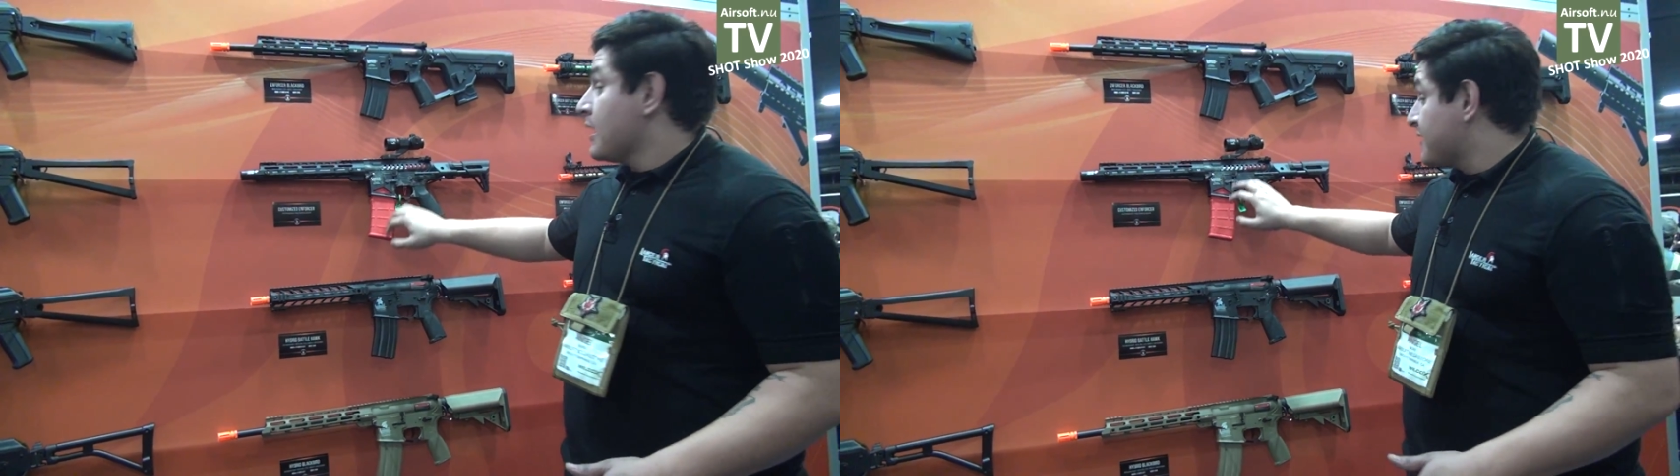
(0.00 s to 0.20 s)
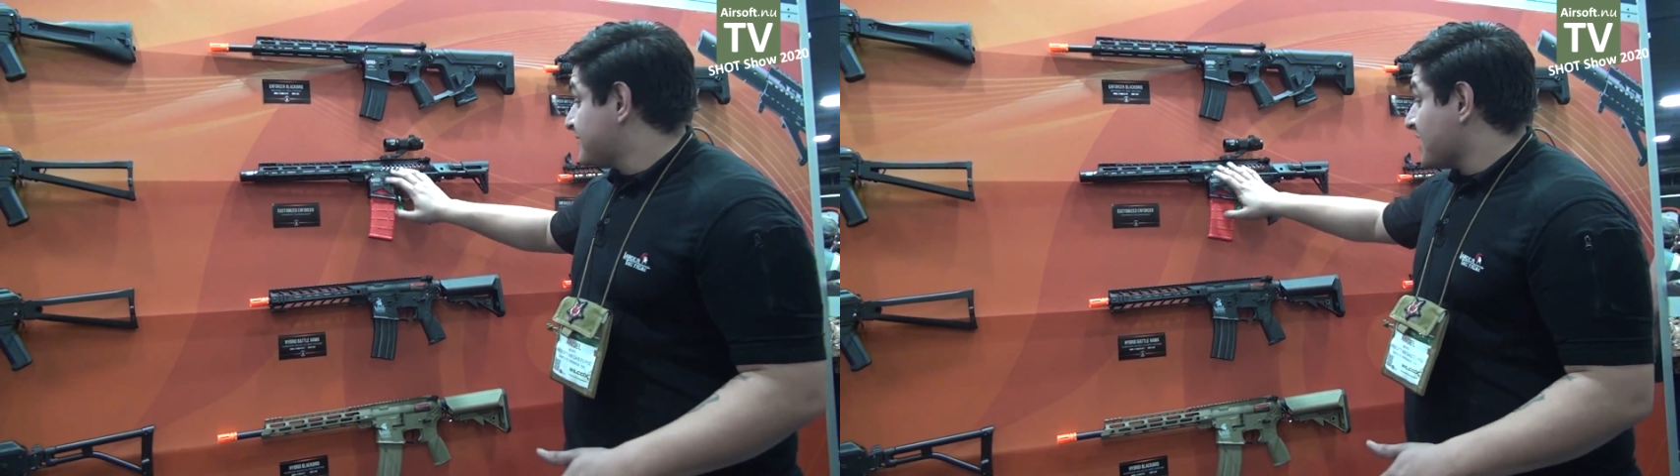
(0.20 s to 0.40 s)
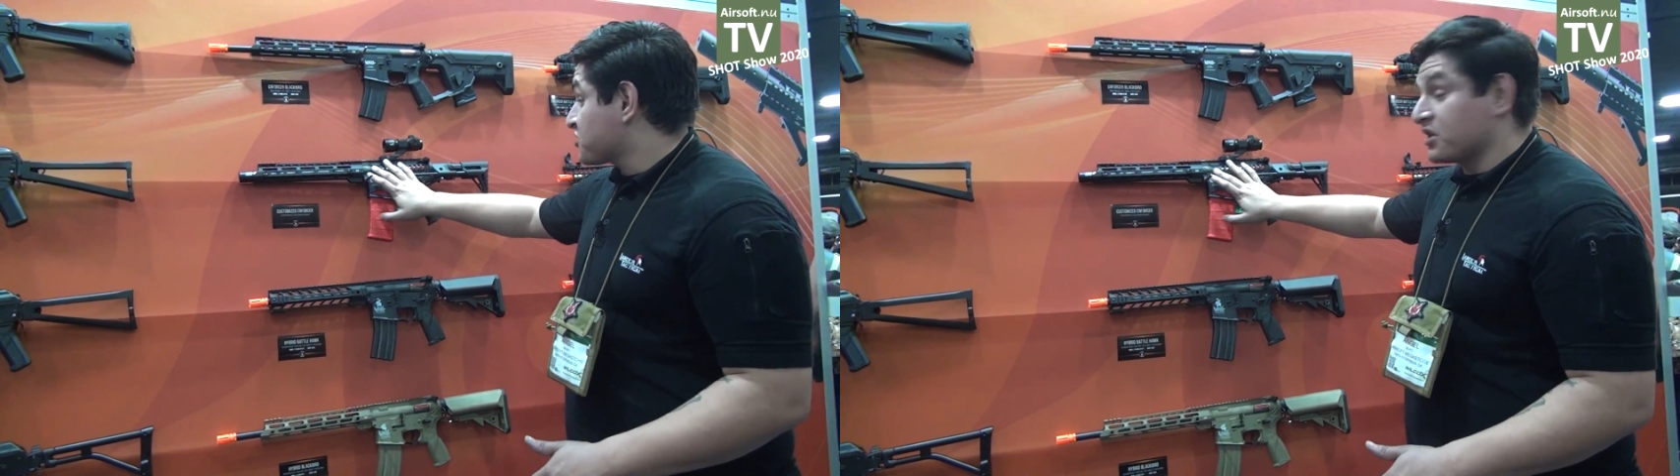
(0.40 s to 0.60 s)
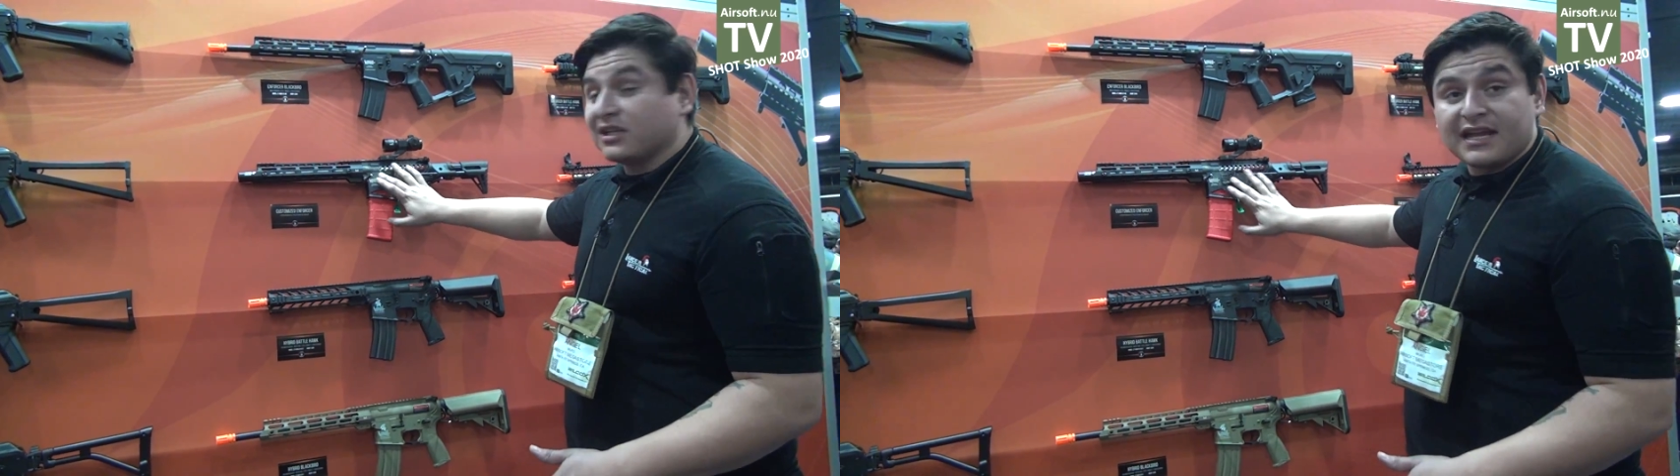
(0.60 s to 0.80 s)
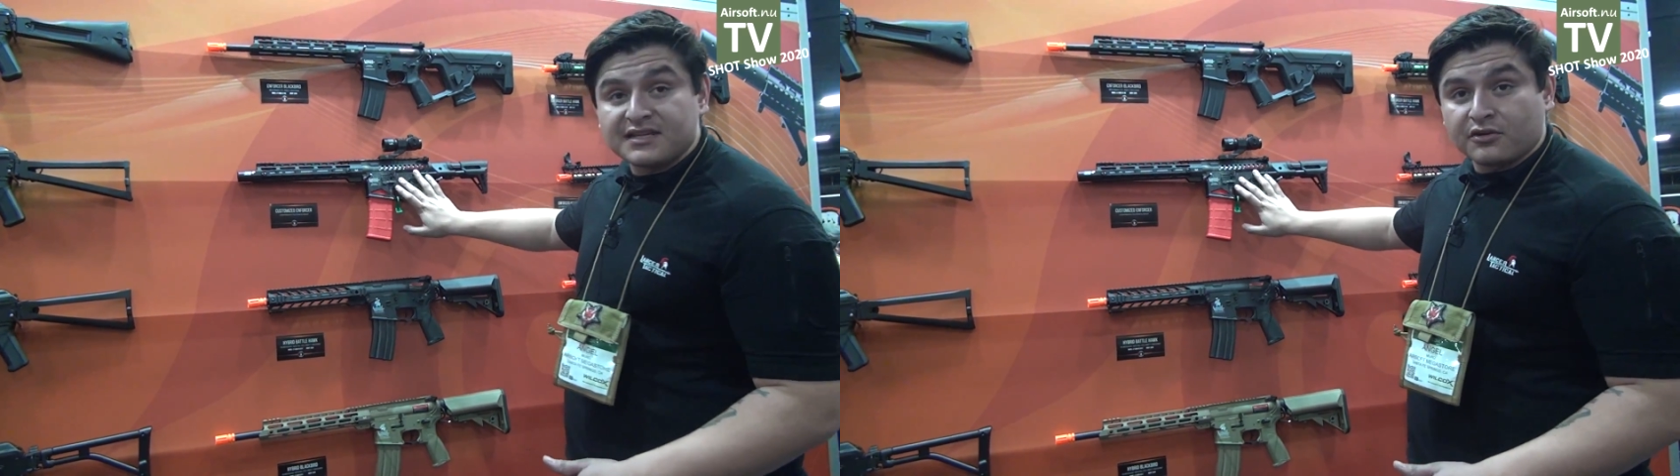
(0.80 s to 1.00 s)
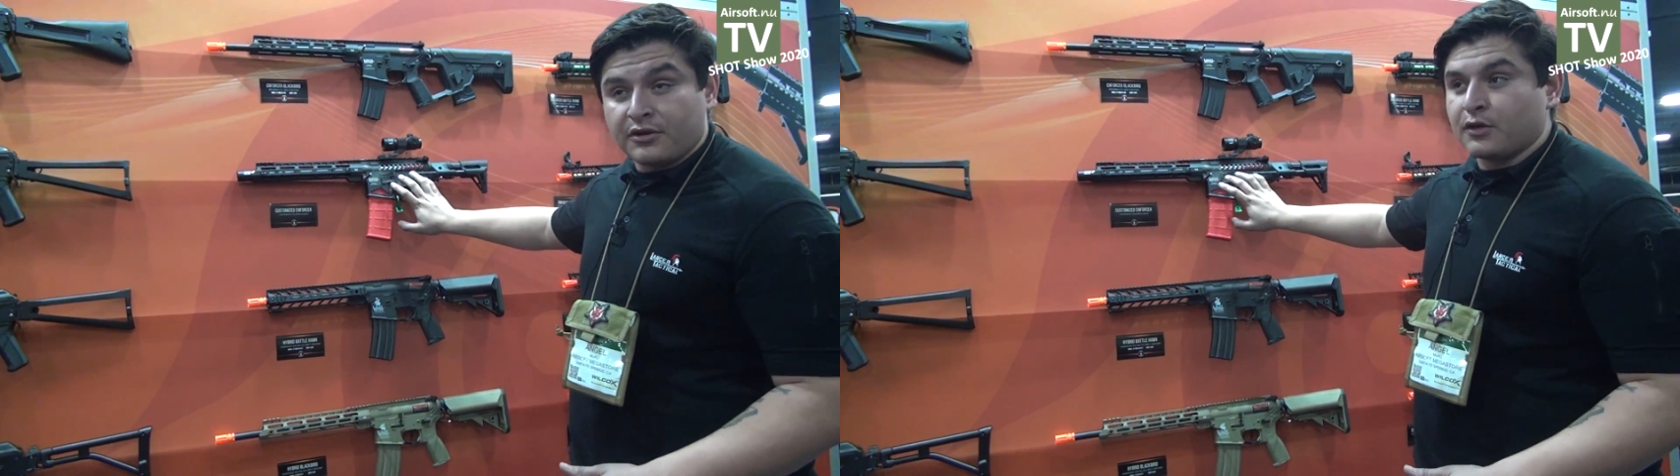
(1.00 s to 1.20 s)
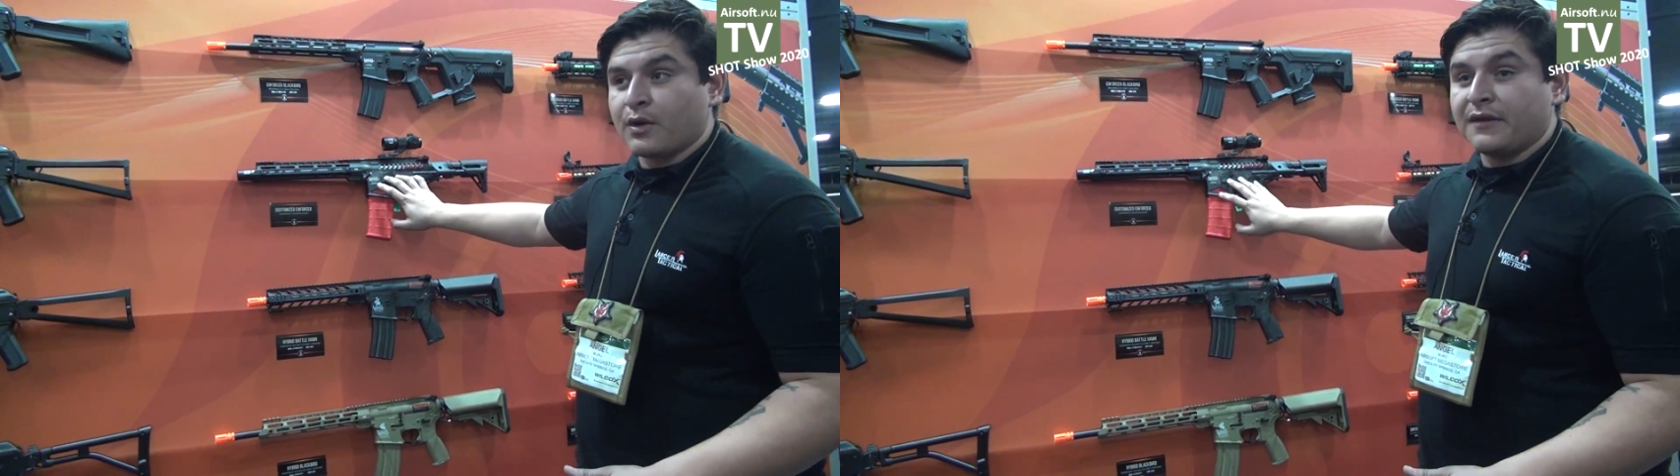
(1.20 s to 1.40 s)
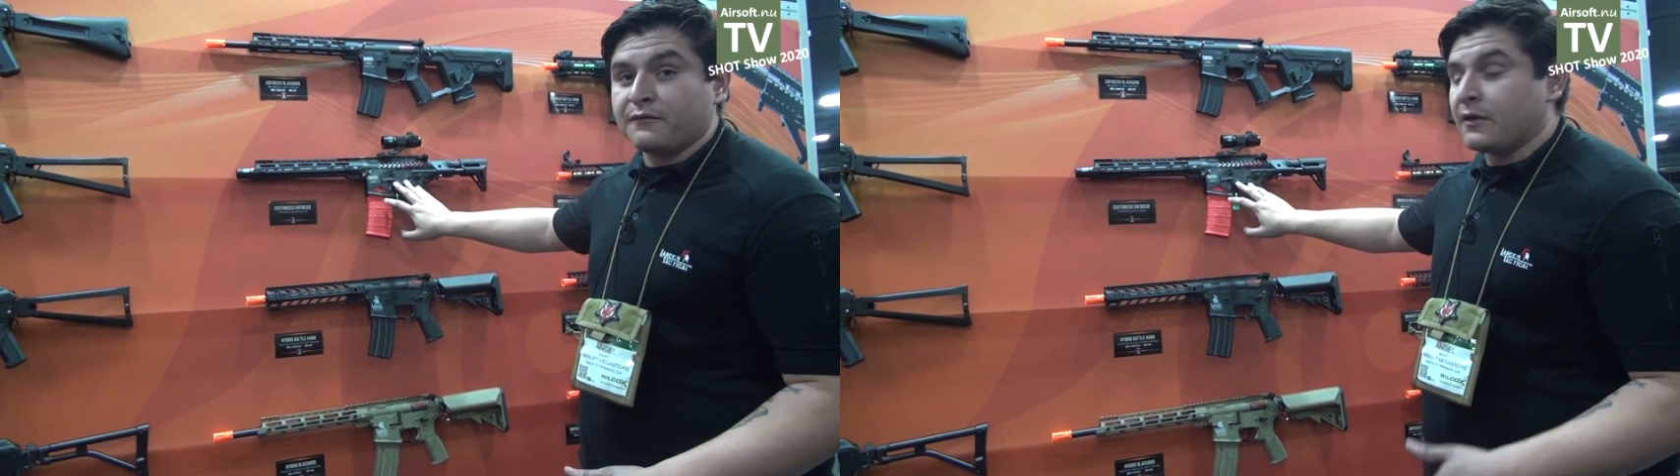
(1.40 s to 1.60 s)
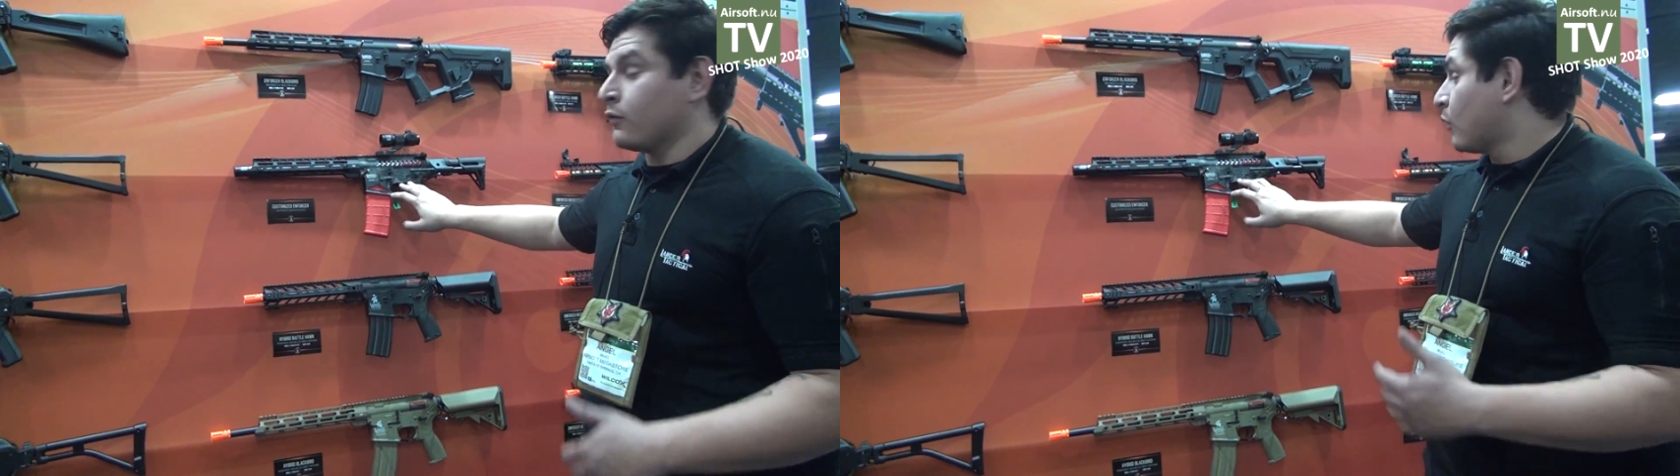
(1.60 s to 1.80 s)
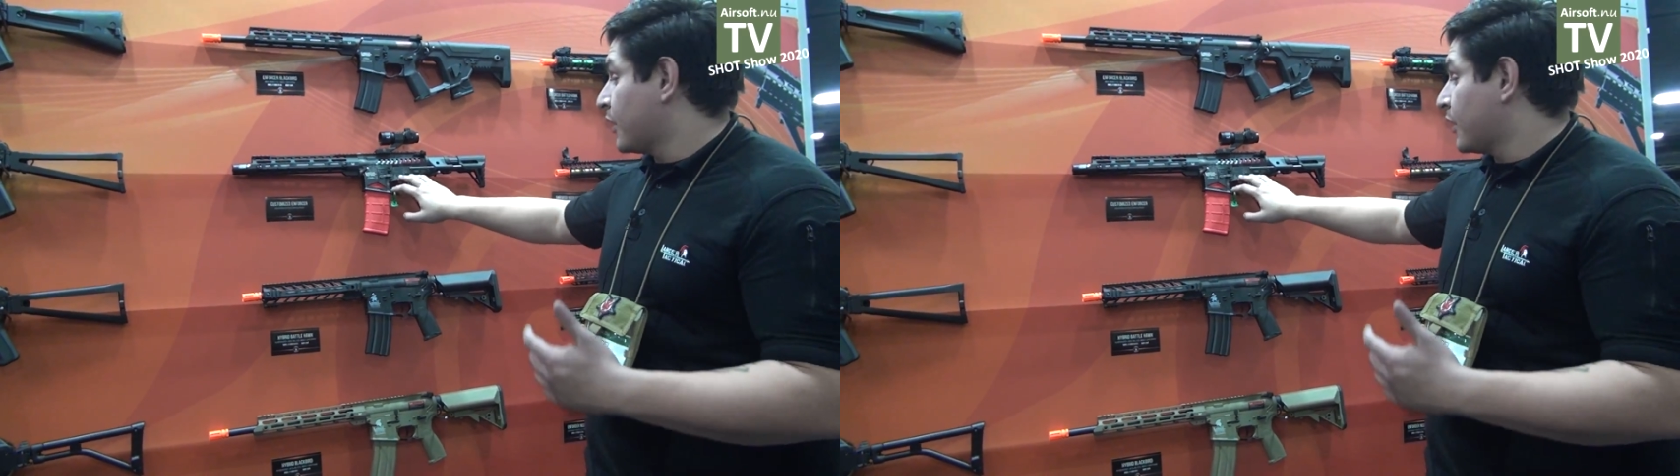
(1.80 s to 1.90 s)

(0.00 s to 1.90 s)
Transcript: This is actually laser engraving.